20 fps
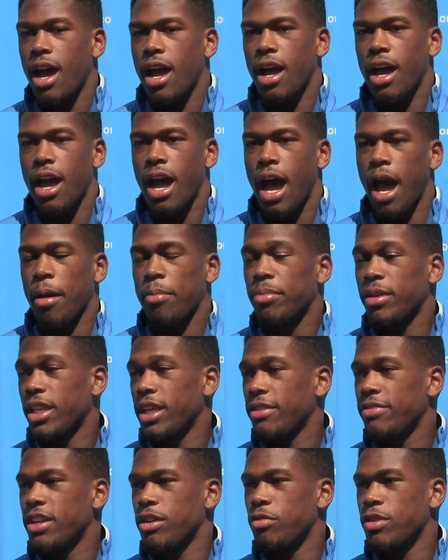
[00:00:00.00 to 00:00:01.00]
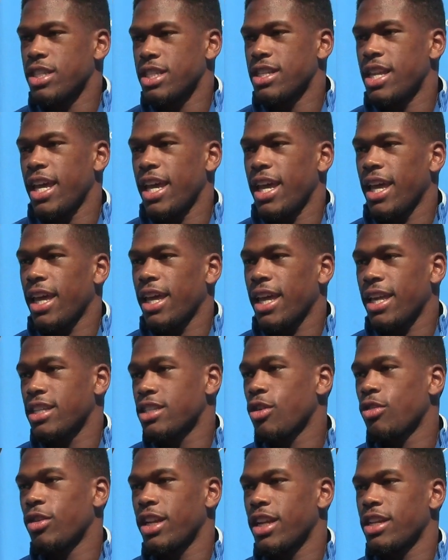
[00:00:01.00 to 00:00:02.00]
I believed it was Dig, and
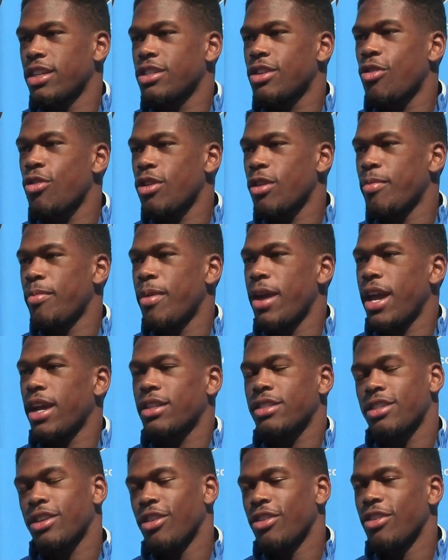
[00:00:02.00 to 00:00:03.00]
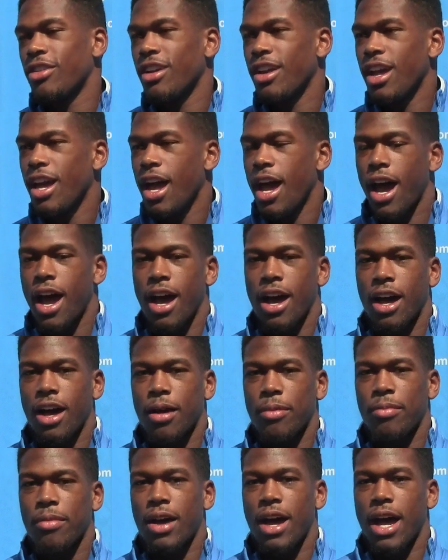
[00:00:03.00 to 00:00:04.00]
so did his quarterback. So
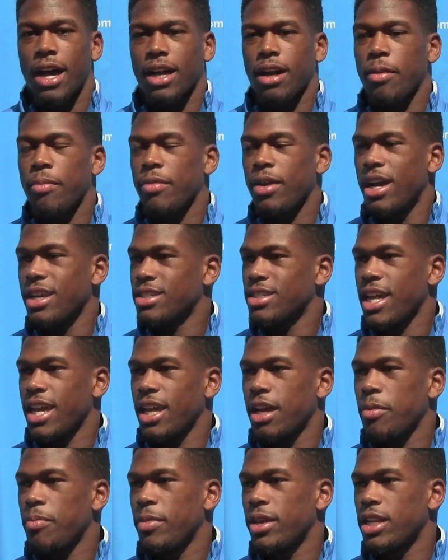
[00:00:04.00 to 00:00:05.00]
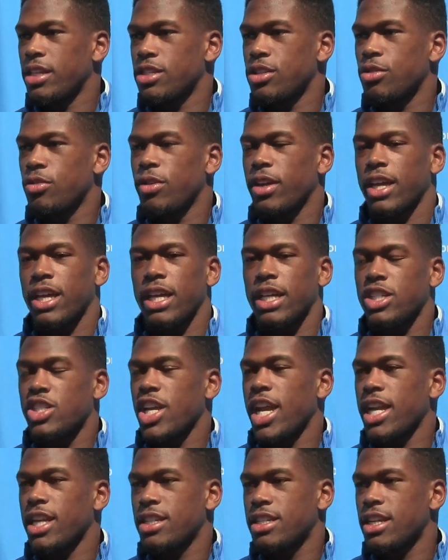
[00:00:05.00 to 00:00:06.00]
um, I, com- I, stayed committed to it. He
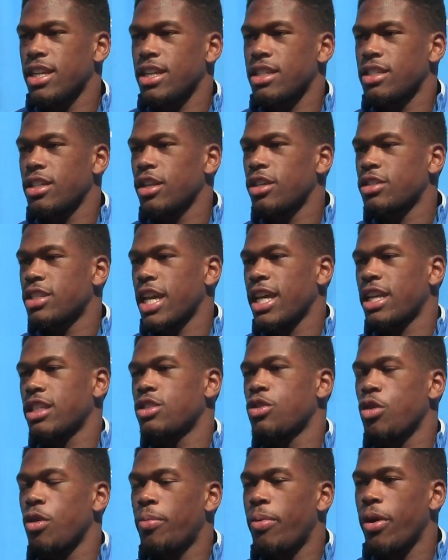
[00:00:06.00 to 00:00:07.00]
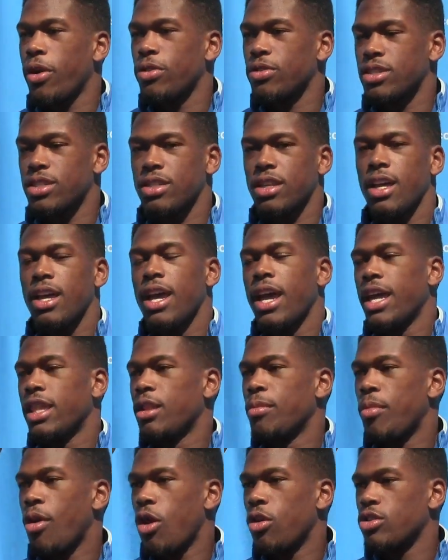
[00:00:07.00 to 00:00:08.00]
changed his to take it to a post, and
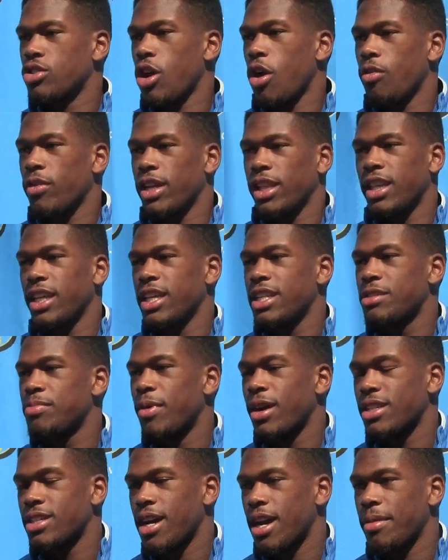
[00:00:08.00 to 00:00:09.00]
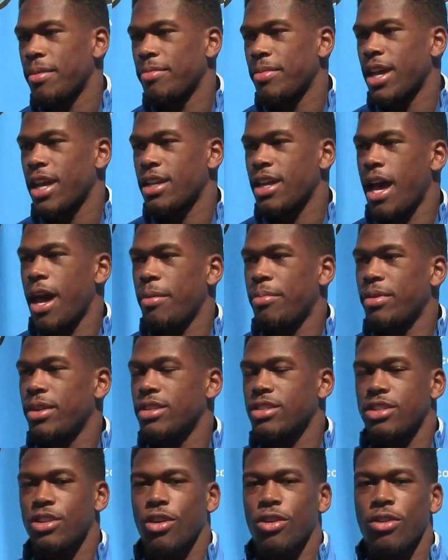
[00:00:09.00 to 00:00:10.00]
the ball was already released by the time that
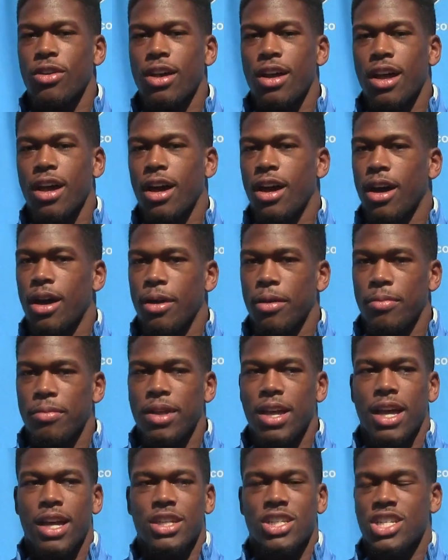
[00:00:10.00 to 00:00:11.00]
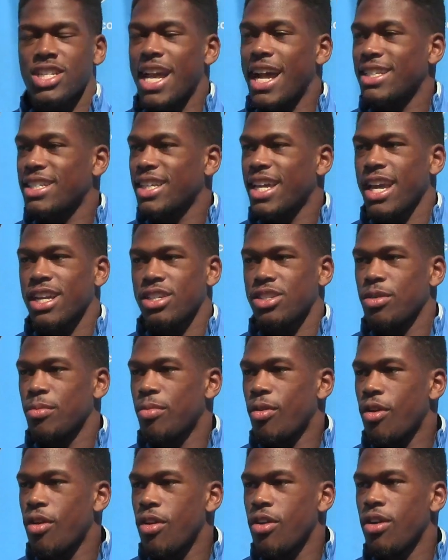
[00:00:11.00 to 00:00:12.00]
happened. So um, just had to catch the
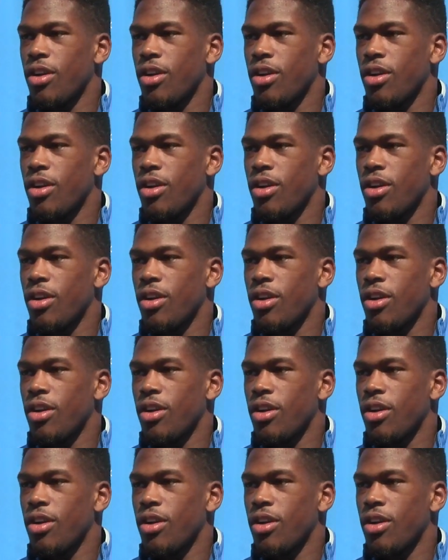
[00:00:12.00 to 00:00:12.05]
ball.